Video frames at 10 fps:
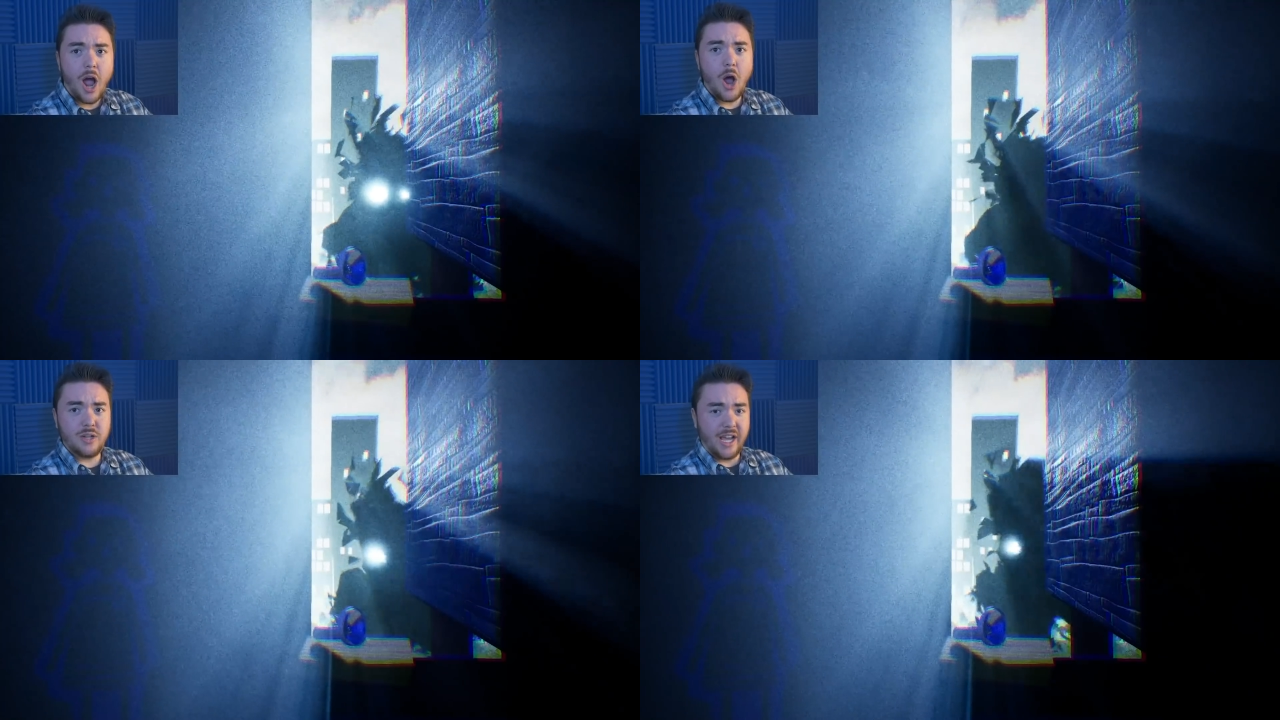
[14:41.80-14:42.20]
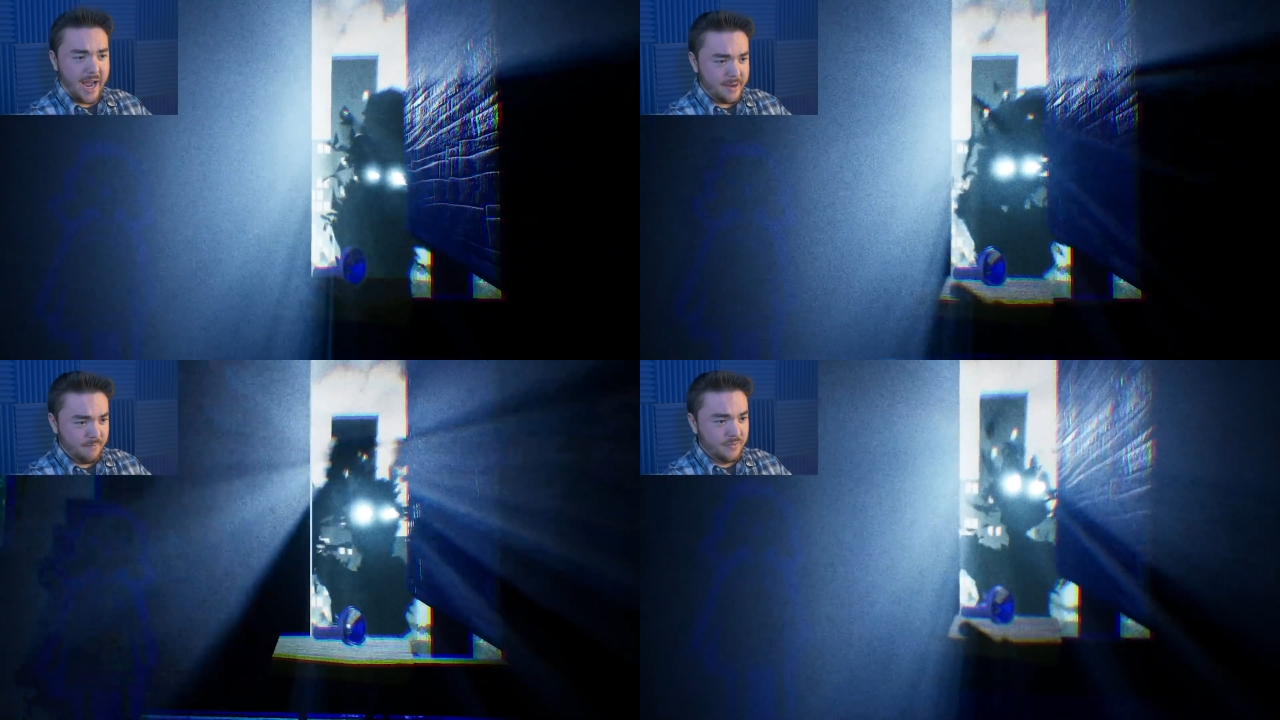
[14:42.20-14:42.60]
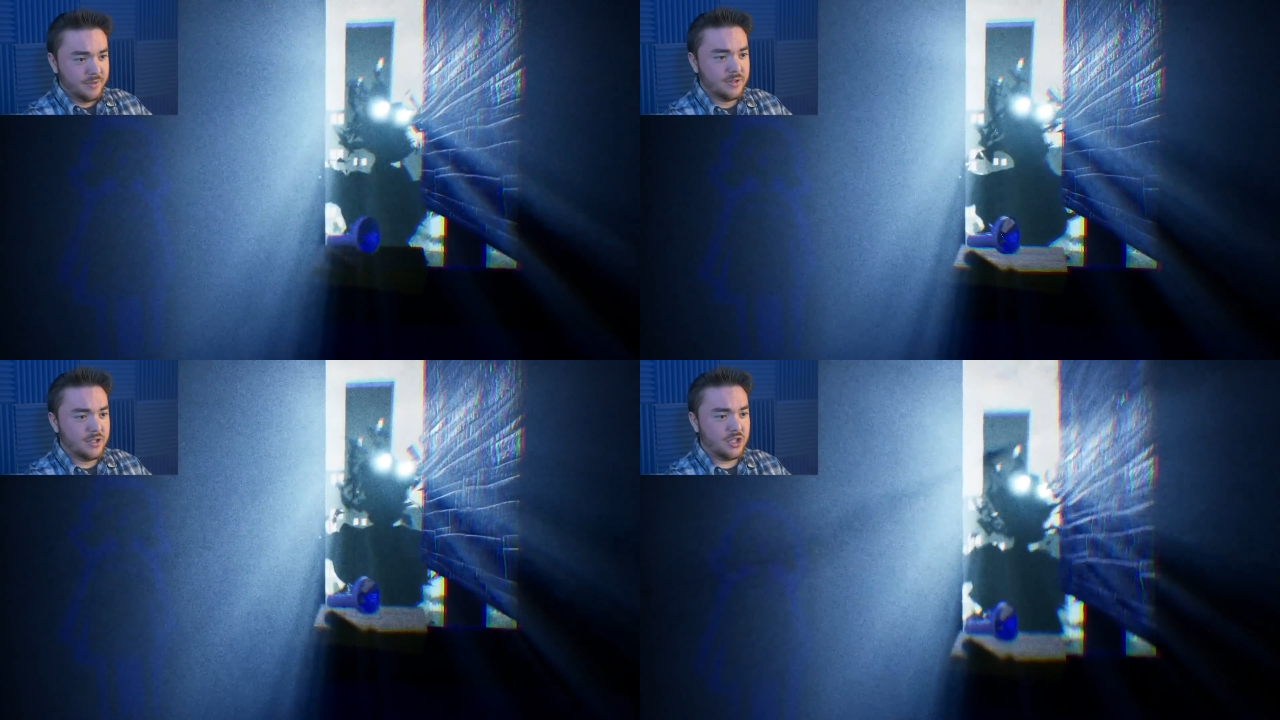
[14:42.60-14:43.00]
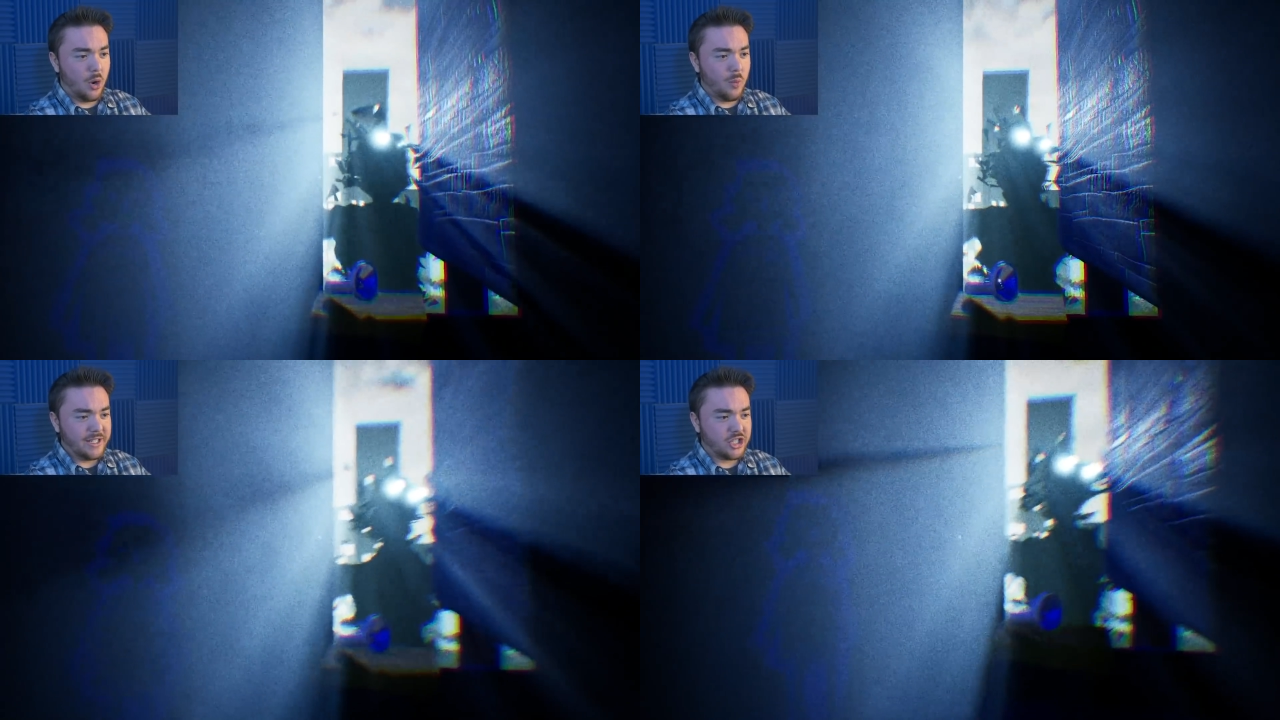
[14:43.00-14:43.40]
Okay,
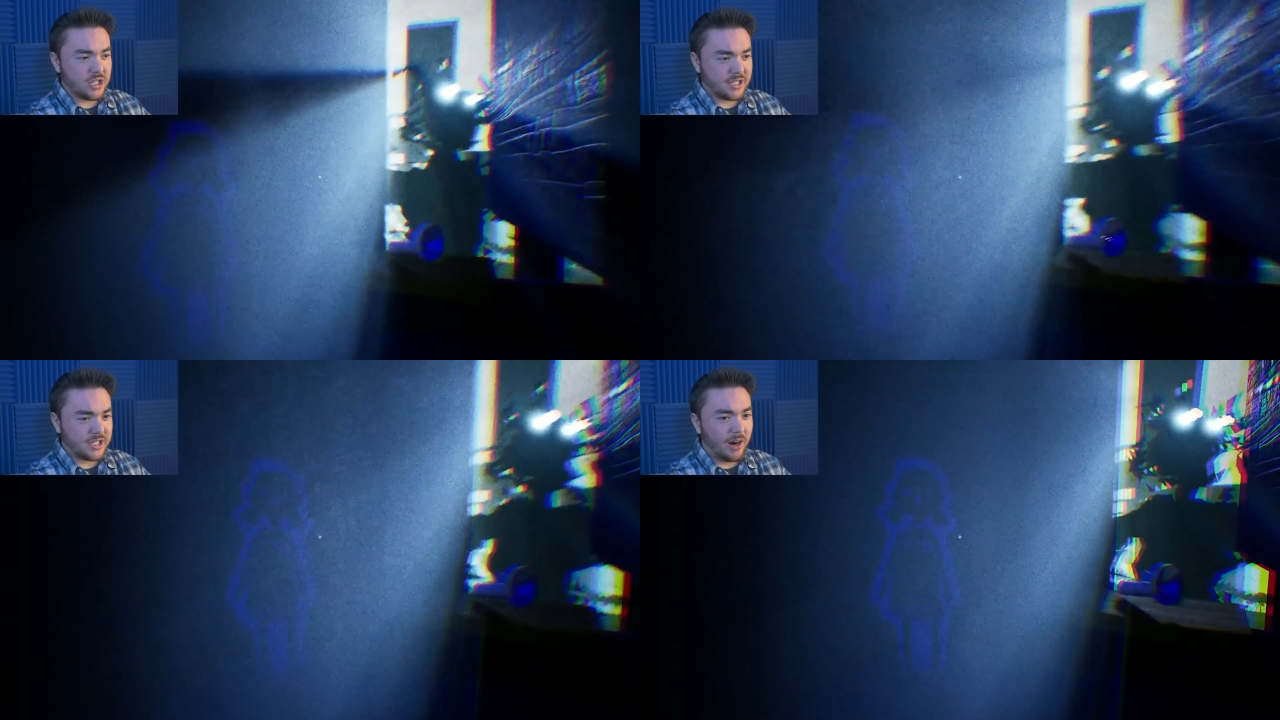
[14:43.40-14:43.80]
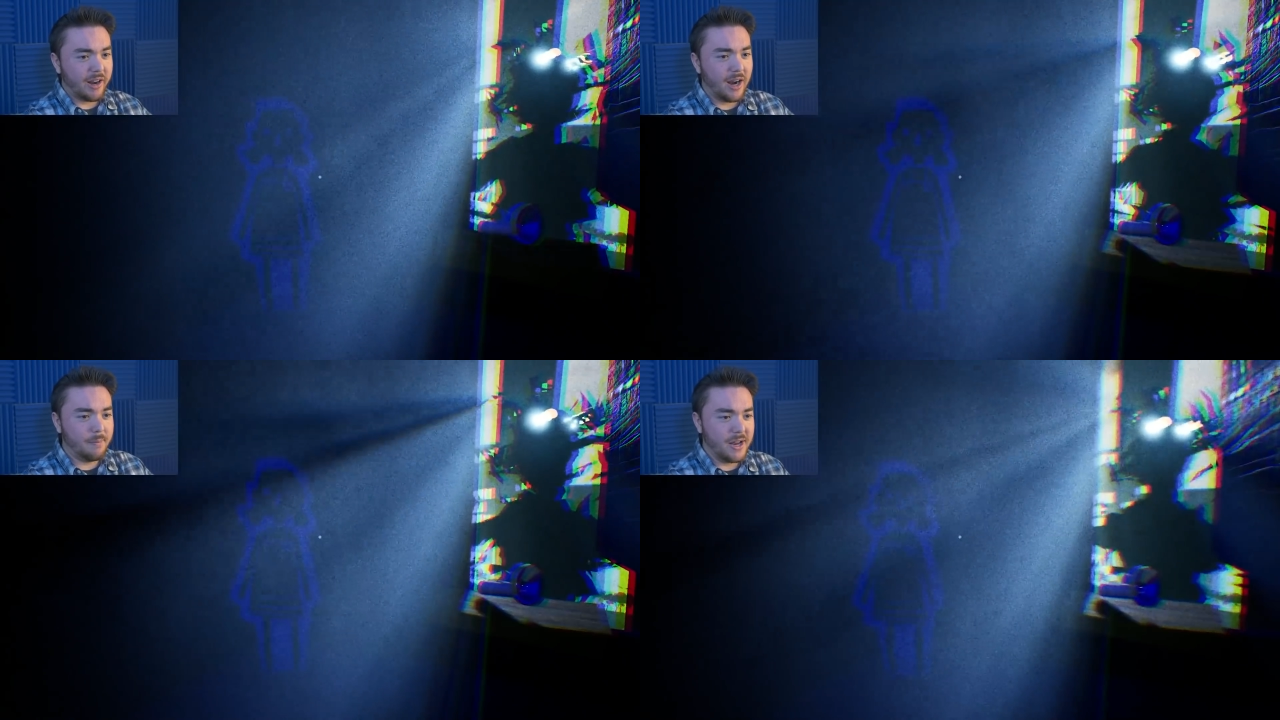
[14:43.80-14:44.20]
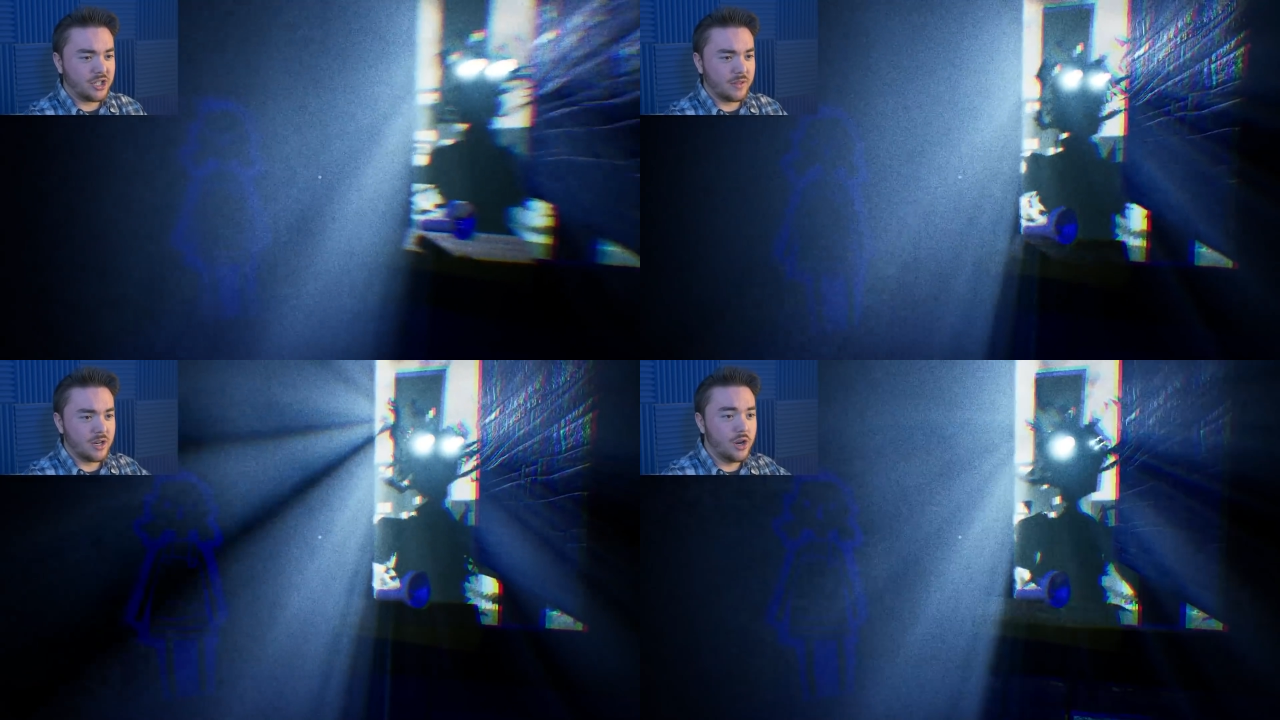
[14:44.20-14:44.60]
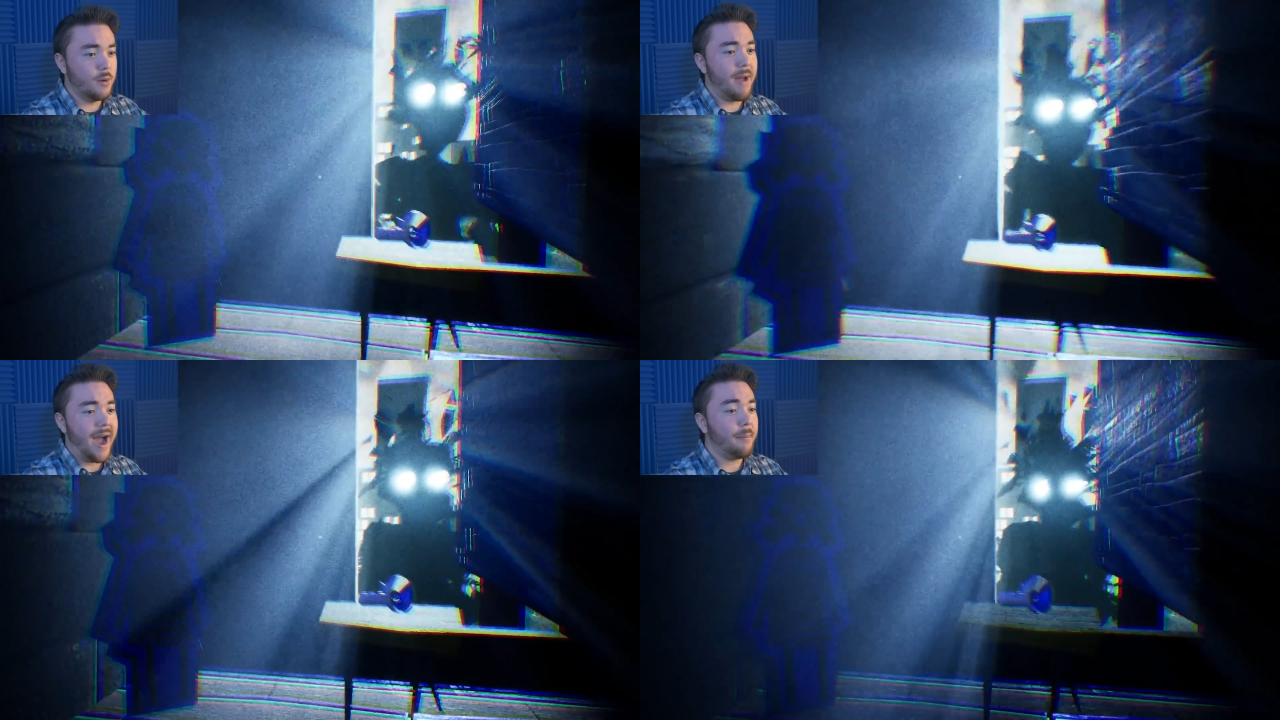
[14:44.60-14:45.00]
so we just started up into the
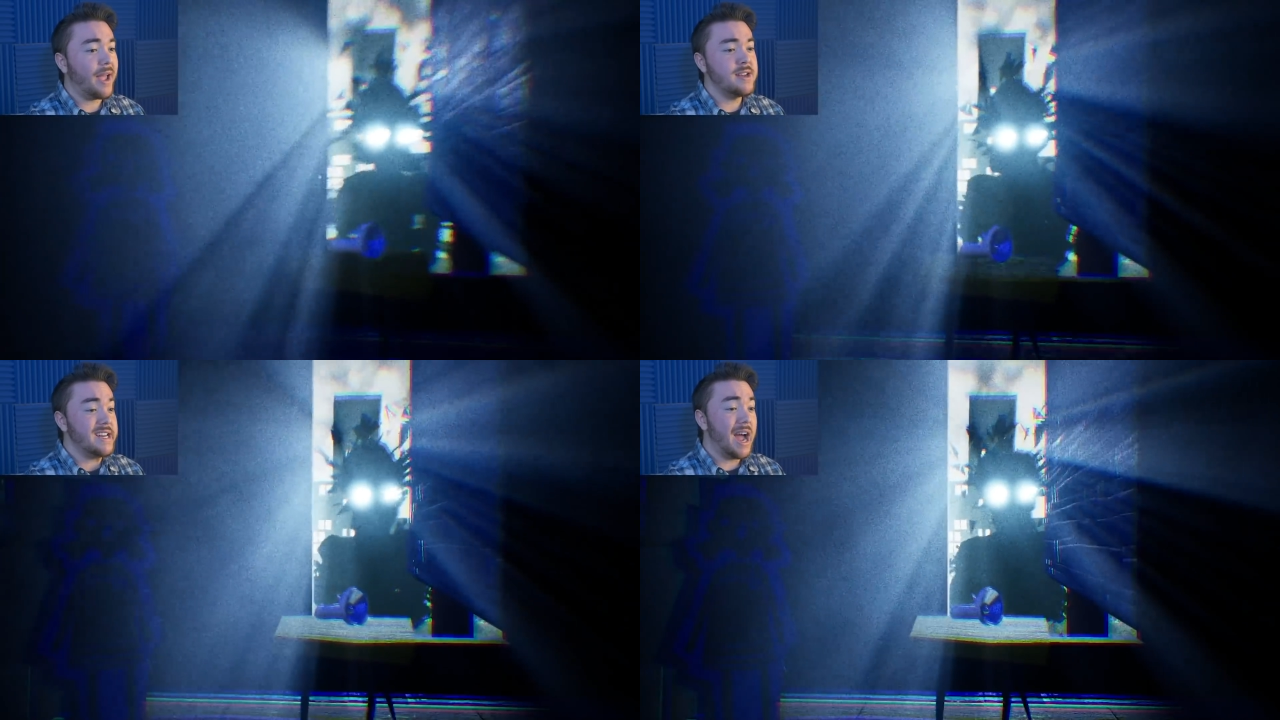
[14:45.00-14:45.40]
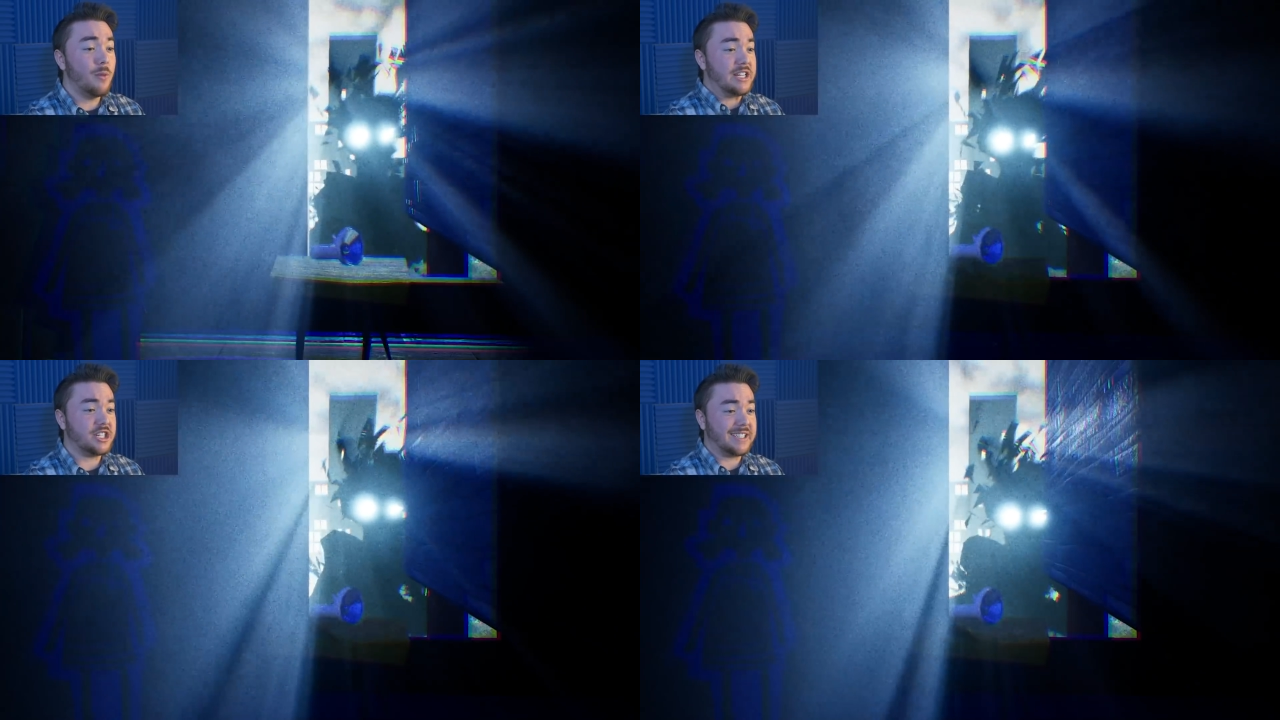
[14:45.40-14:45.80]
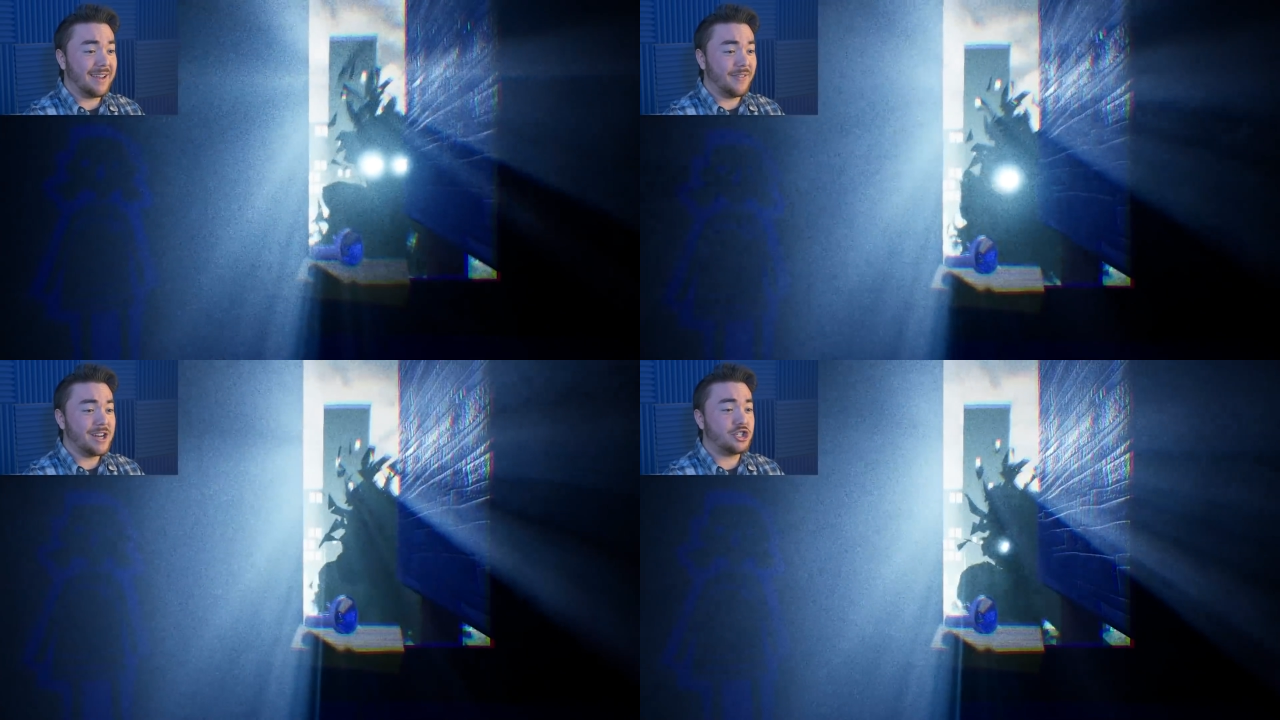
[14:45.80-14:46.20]
new map, and now we just have a